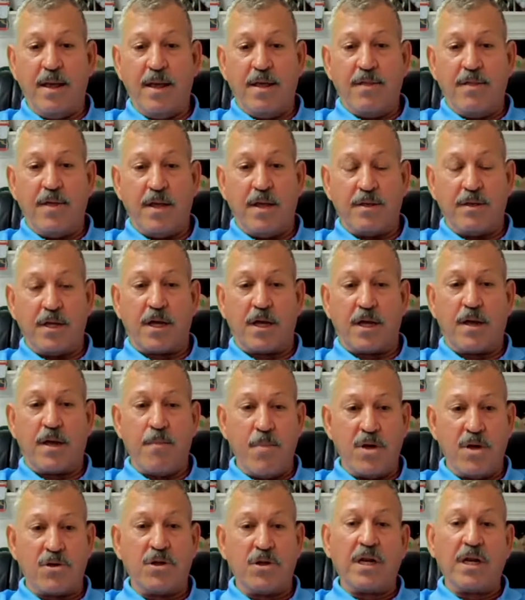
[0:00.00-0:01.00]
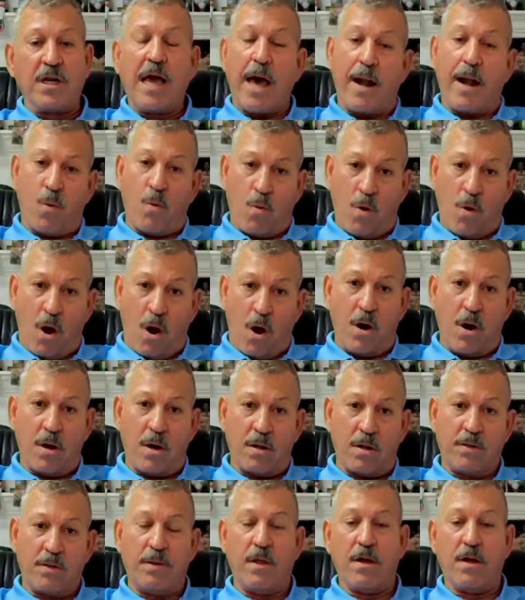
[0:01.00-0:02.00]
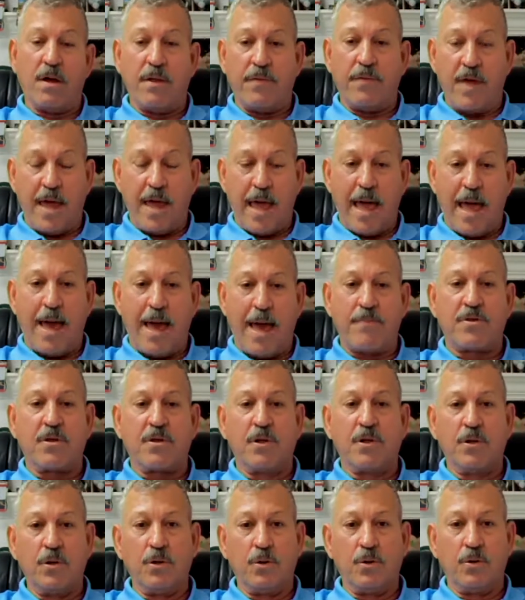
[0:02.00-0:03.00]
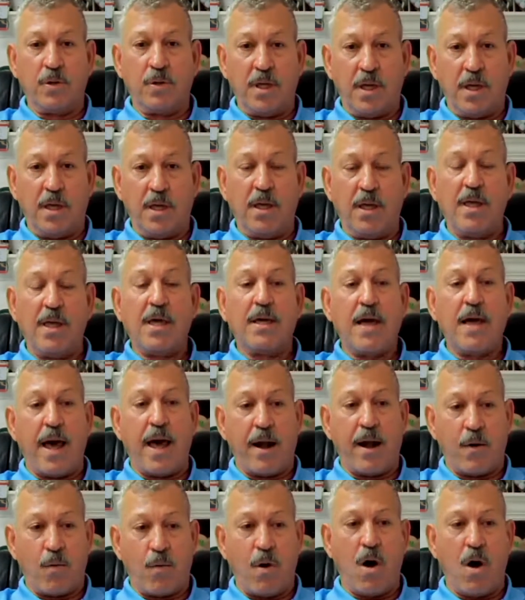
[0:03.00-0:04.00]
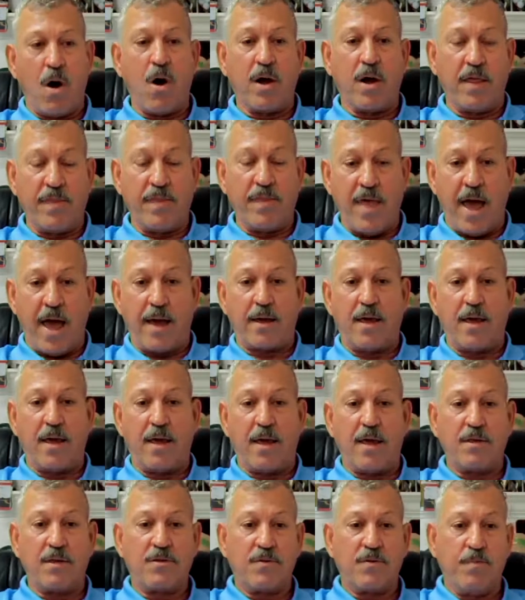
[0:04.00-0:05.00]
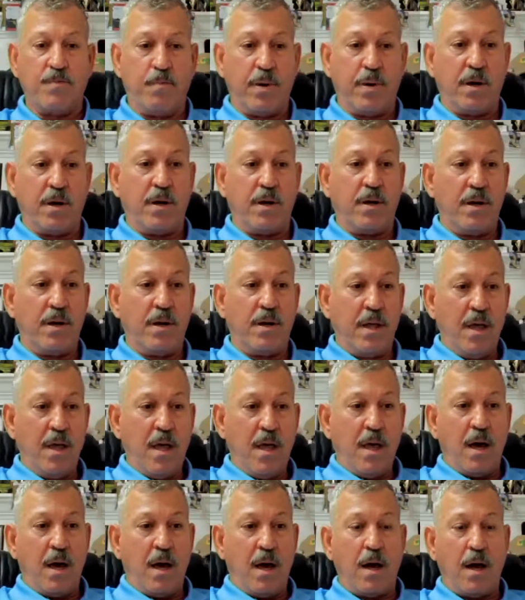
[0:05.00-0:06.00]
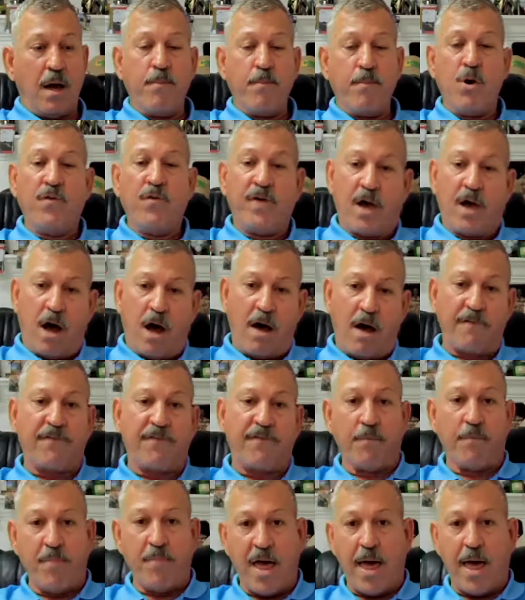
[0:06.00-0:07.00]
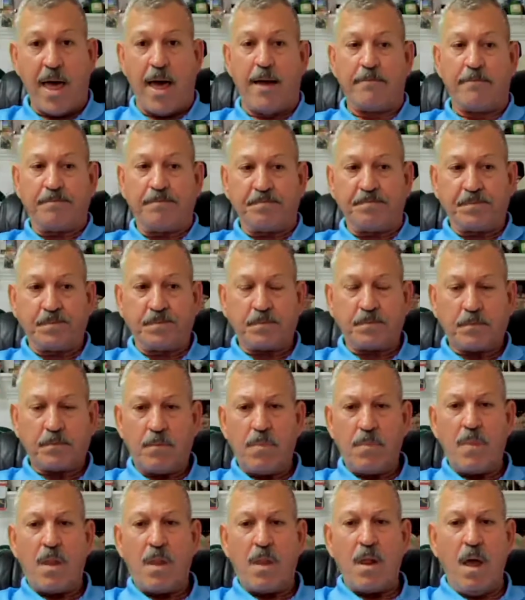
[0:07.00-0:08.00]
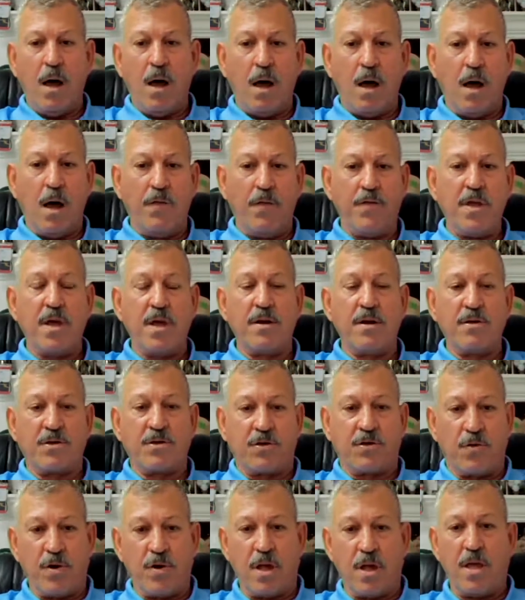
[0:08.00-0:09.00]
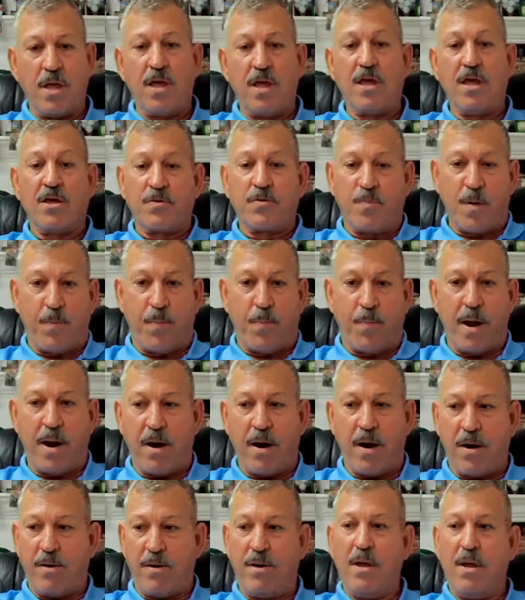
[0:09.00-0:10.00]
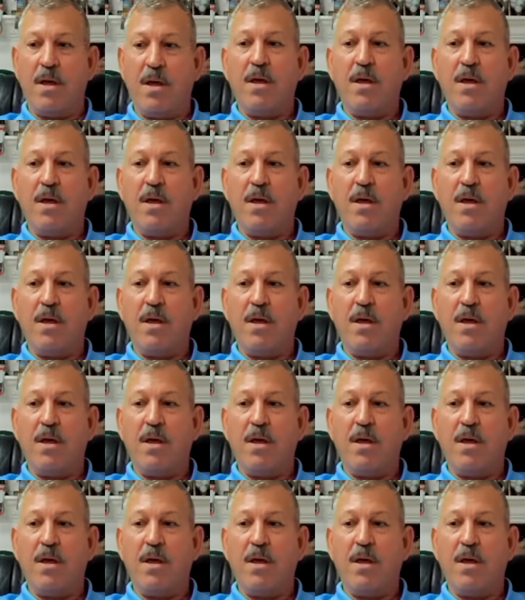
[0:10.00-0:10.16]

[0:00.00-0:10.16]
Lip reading: the commission got it wrong. They absolutely got it wrong in that case. But moving on from that, the industry is prepared